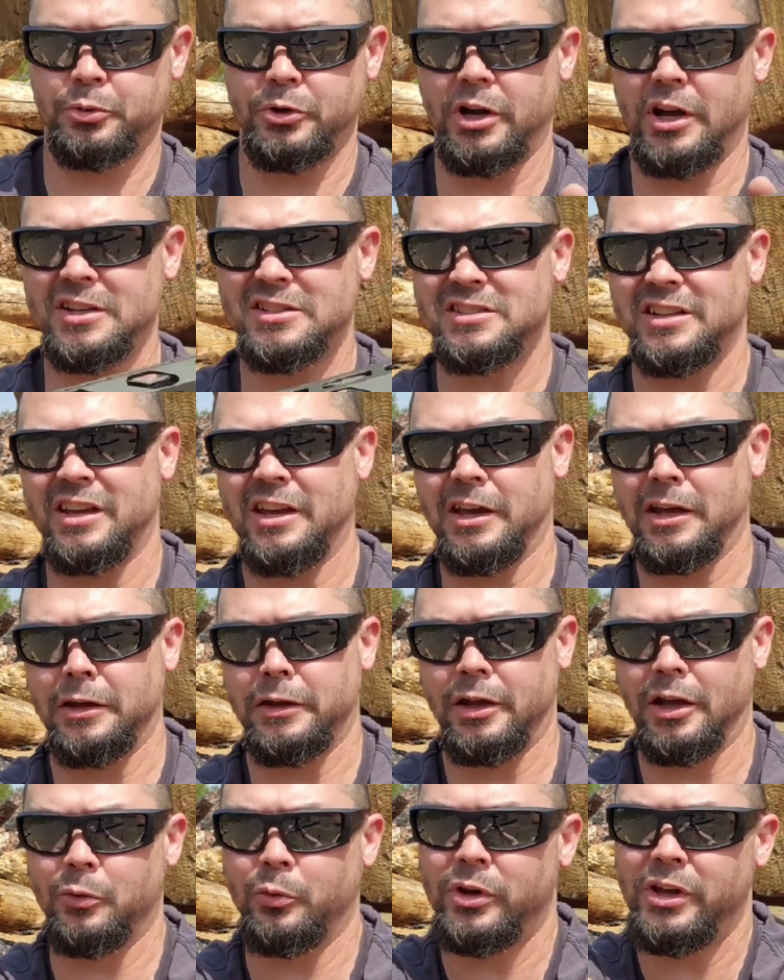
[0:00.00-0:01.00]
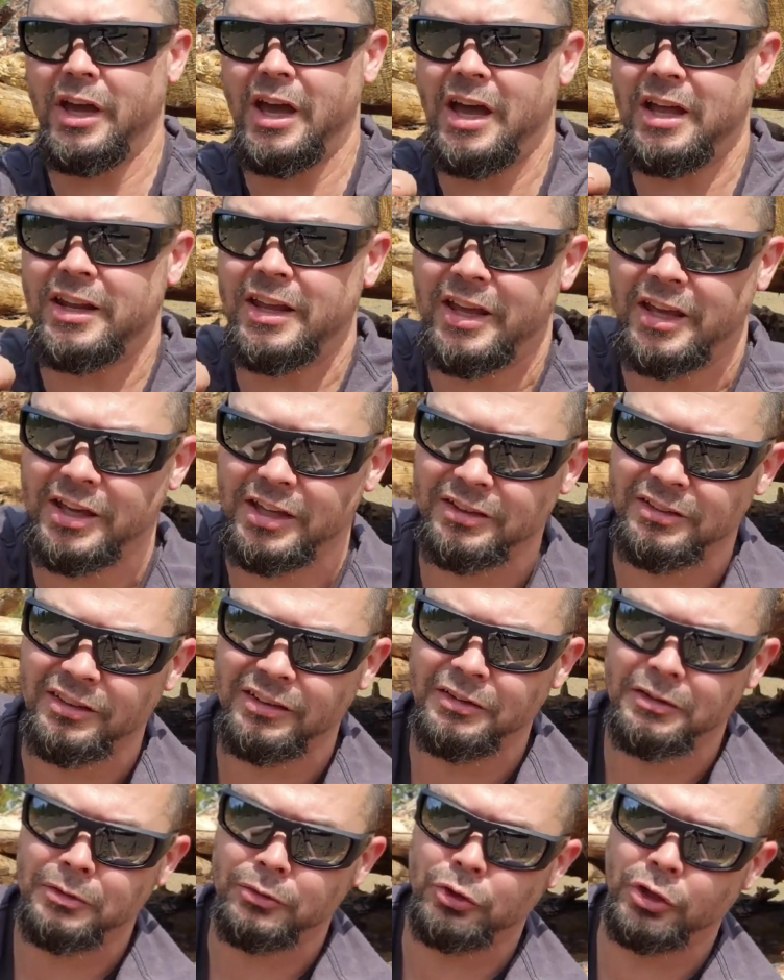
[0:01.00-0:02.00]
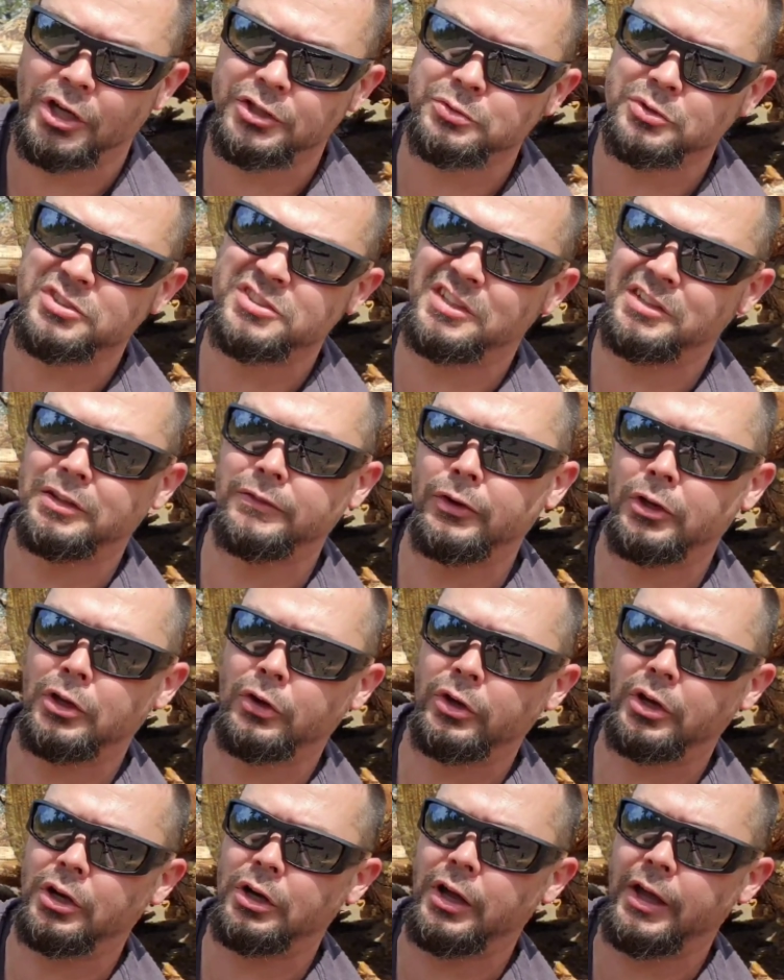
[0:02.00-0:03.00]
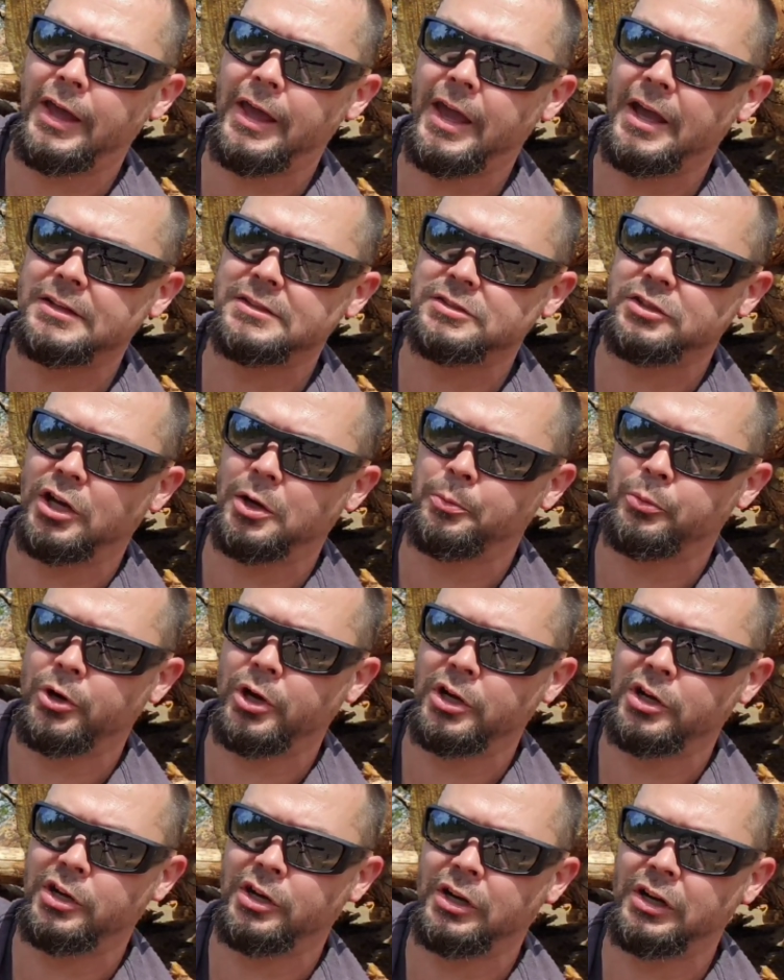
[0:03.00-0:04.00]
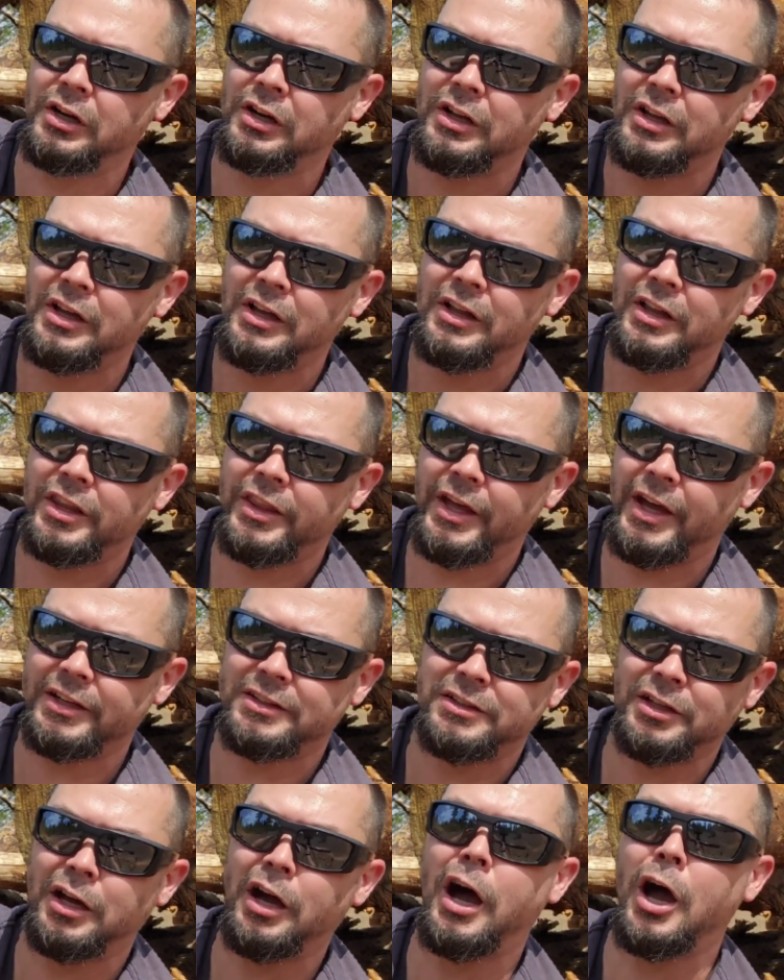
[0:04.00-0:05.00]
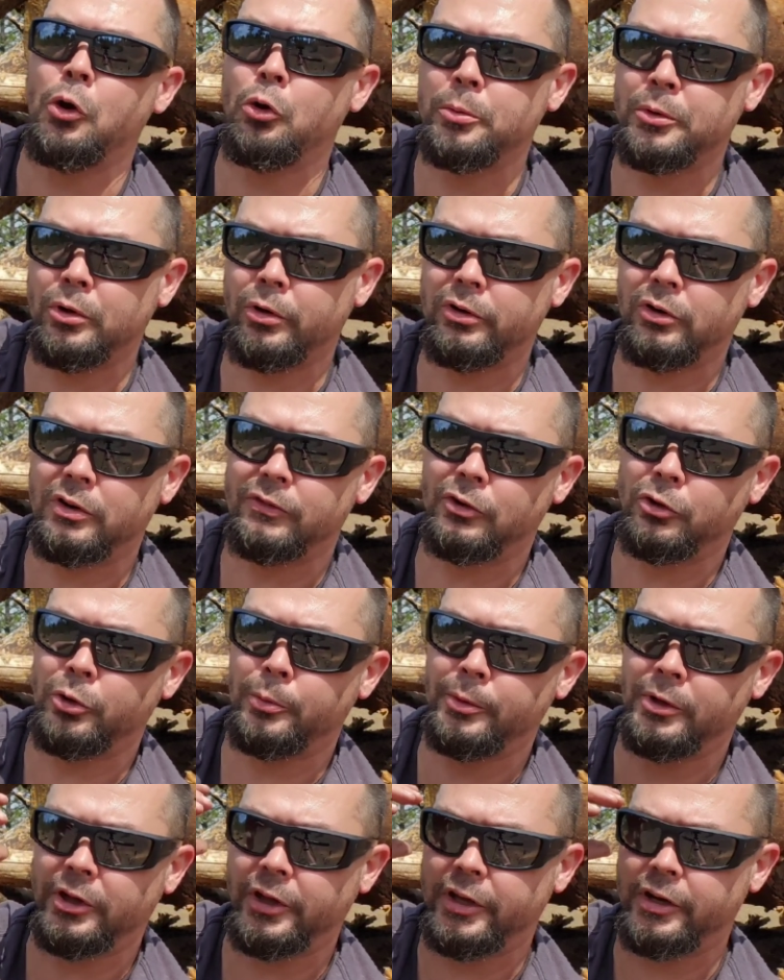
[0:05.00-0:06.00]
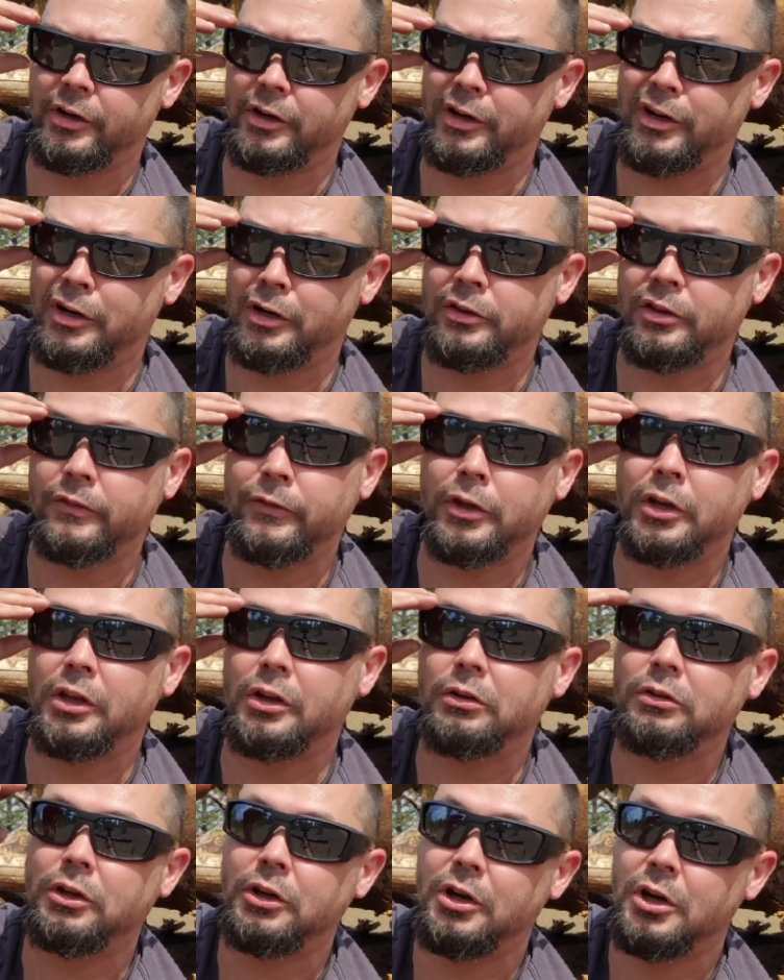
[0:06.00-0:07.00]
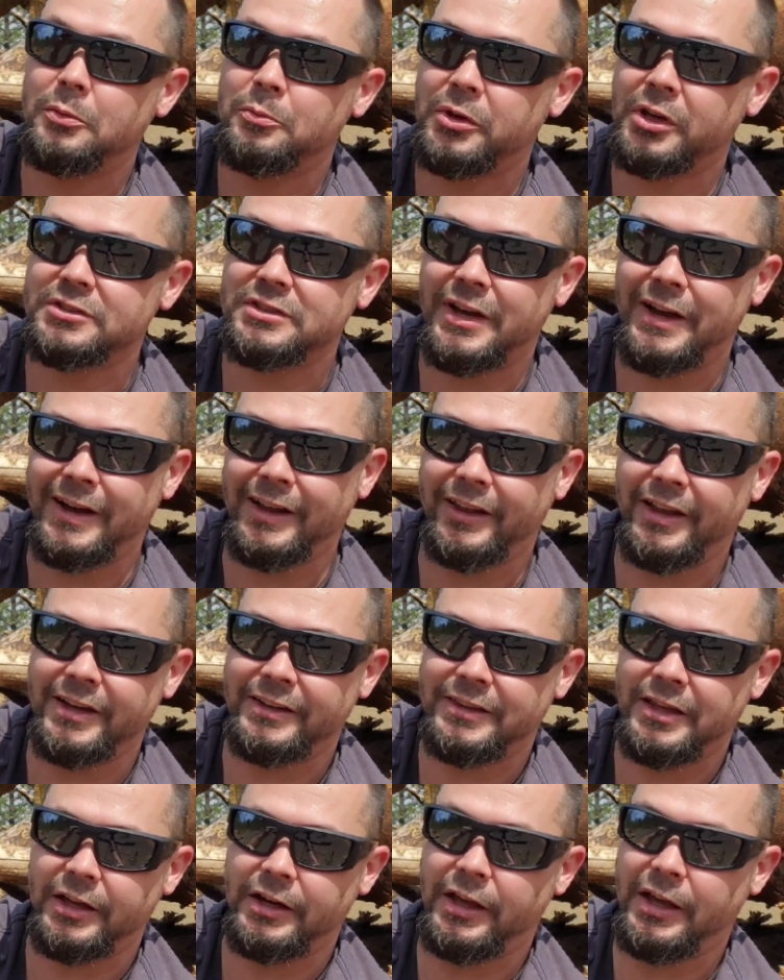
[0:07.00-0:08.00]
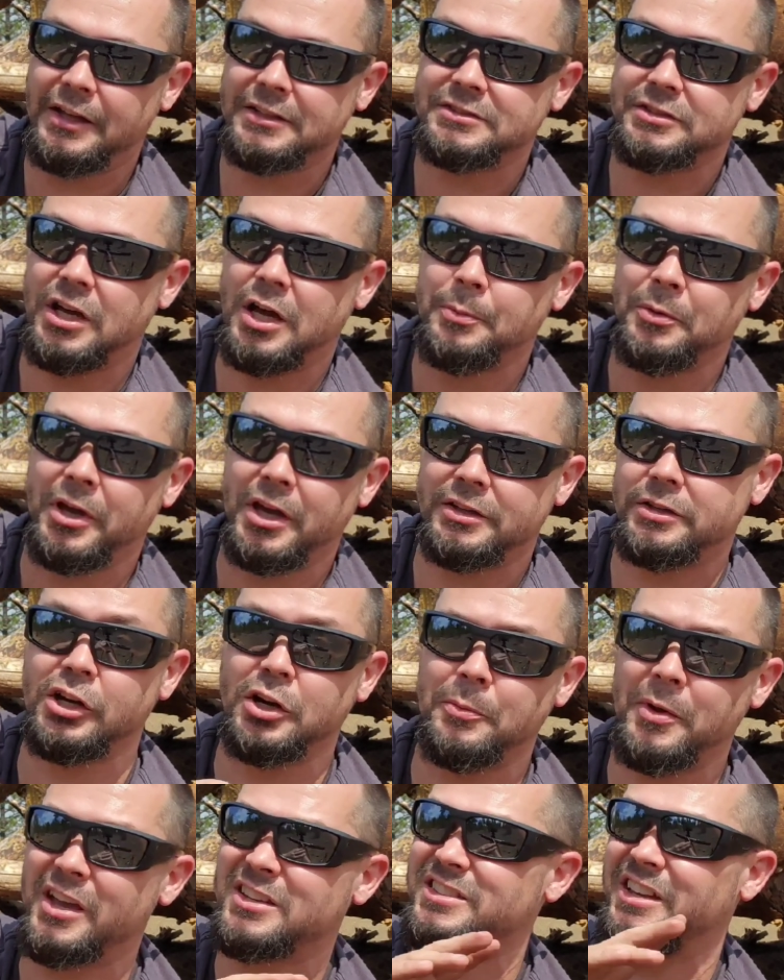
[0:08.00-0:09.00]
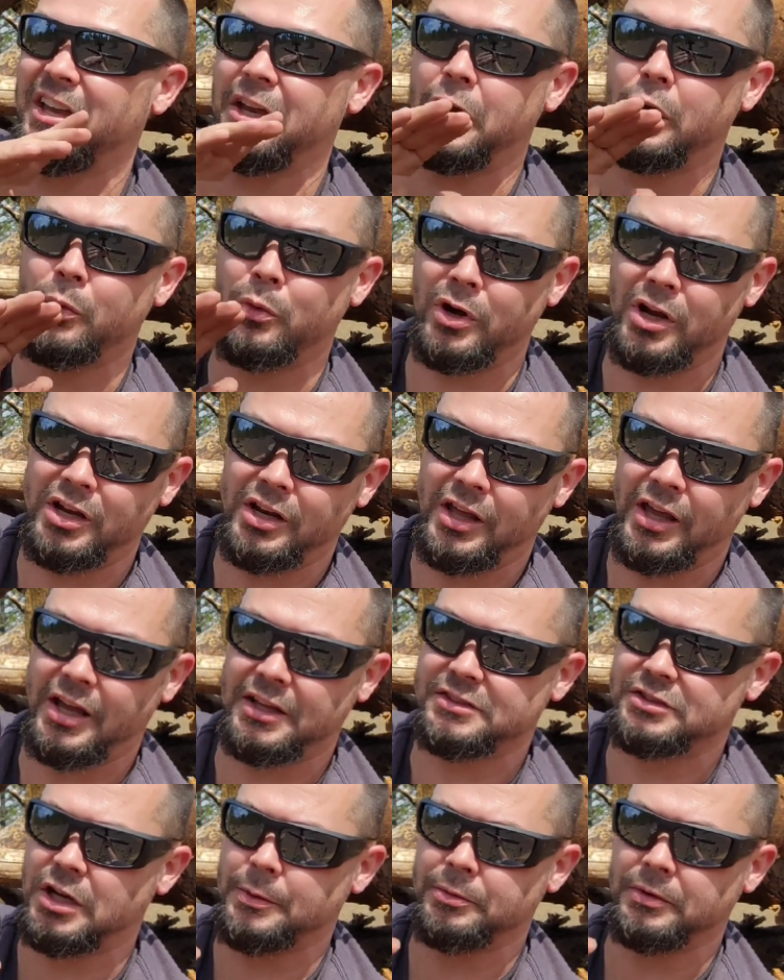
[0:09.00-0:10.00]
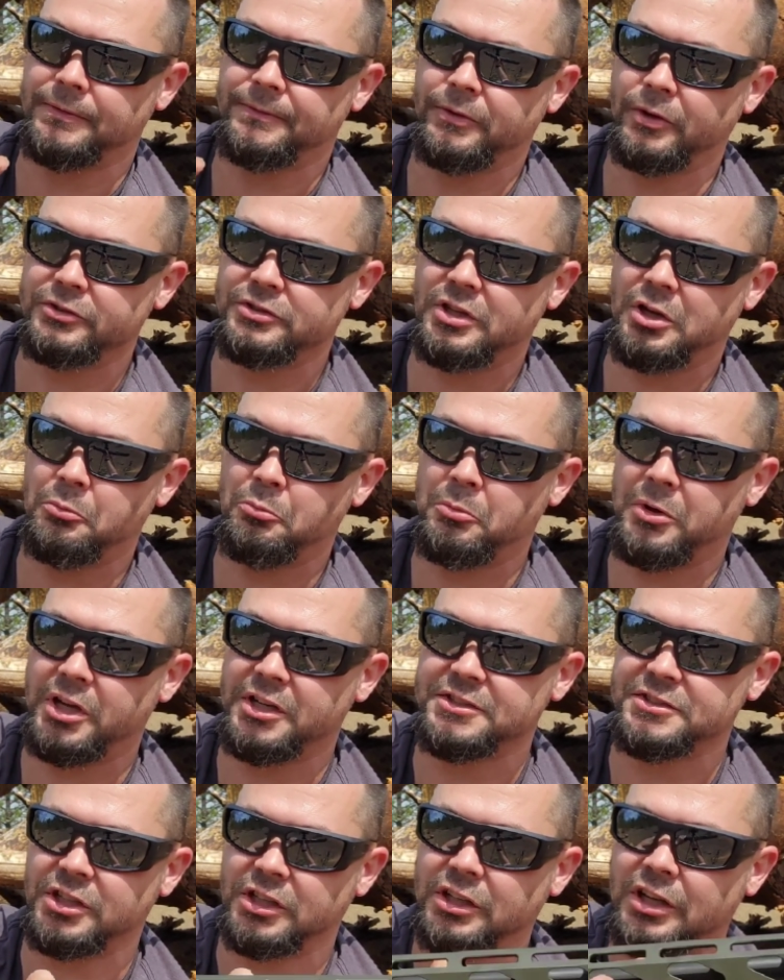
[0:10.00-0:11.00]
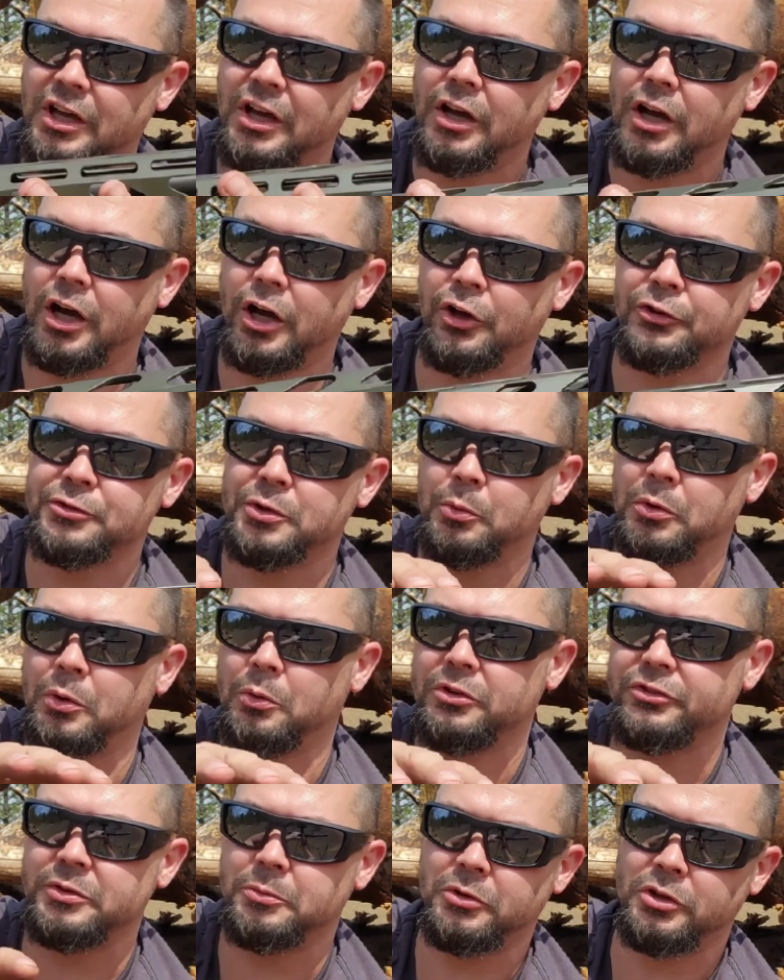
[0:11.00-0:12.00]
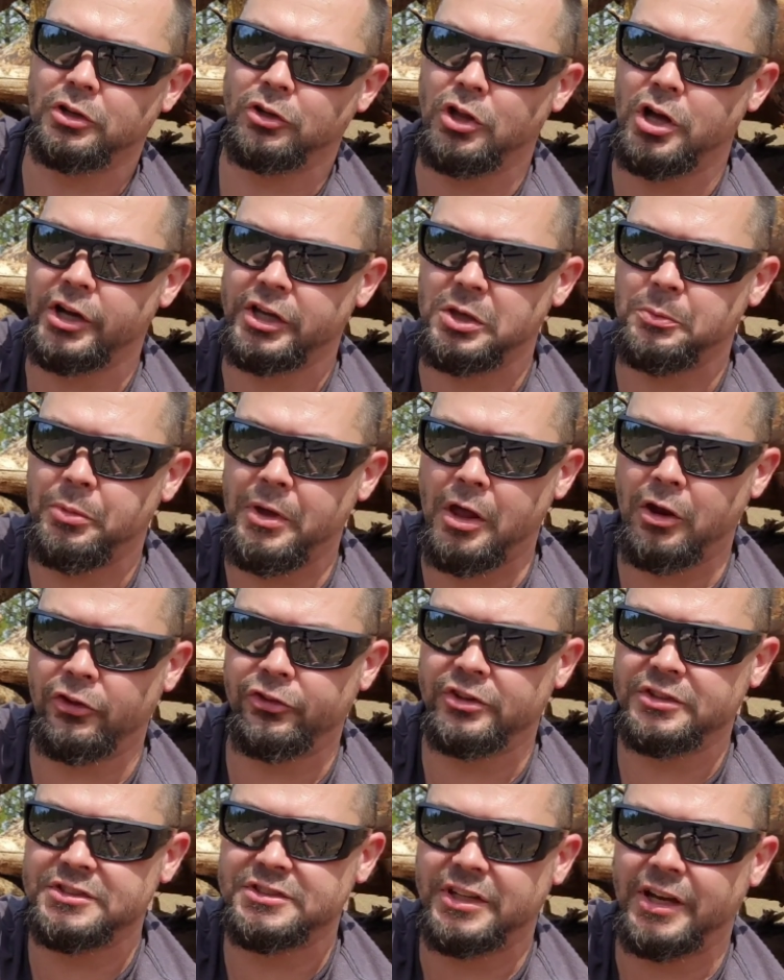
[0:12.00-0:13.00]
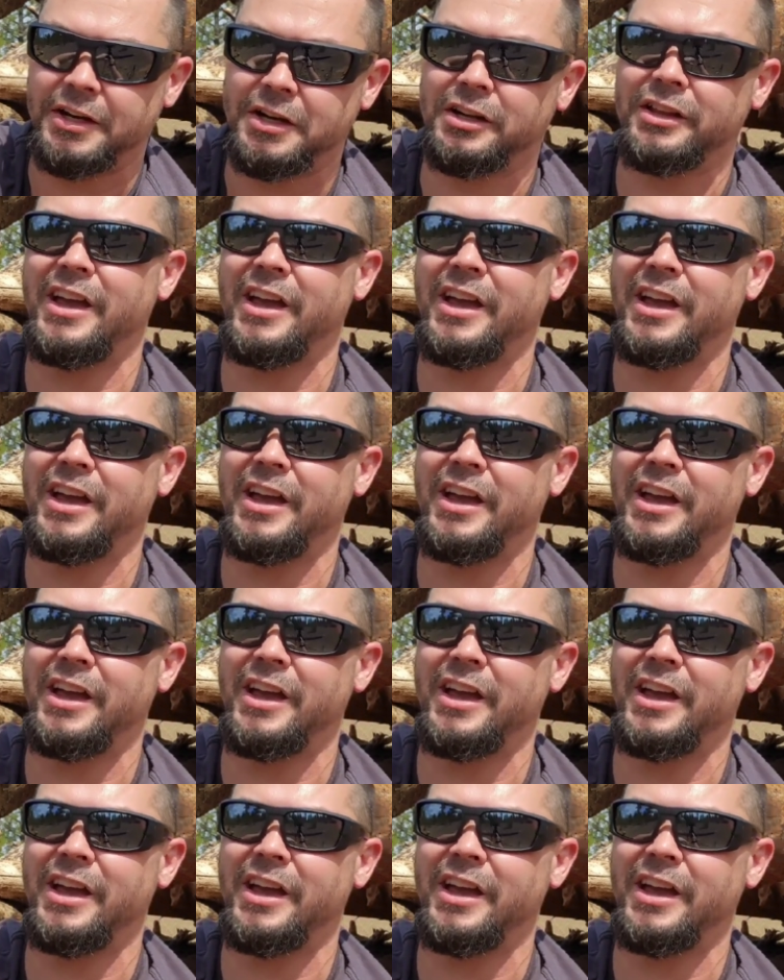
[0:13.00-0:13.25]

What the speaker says: unsuppressed. And we had you guys will see in the video here, a hand stop right here that I will be going over a little bit later here in the video, because I like that hand stop. STNGR makes a great hand stop. It feels amazing. I also went with some of their locking panels on the